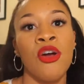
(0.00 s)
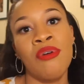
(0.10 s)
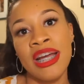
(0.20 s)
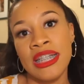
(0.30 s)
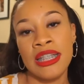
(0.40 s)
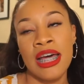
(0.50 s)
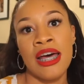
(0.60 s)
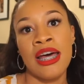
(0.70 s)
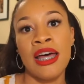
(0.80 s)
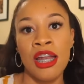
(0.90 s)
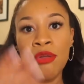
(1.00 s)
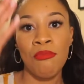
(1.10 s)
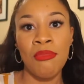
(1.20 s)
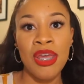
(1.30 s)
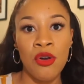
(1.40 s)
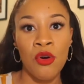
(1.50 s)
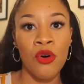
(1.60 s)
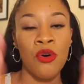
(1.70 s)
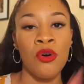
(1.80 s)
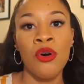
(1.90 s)
right side,
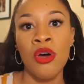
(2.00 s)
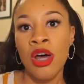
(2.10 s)
middle,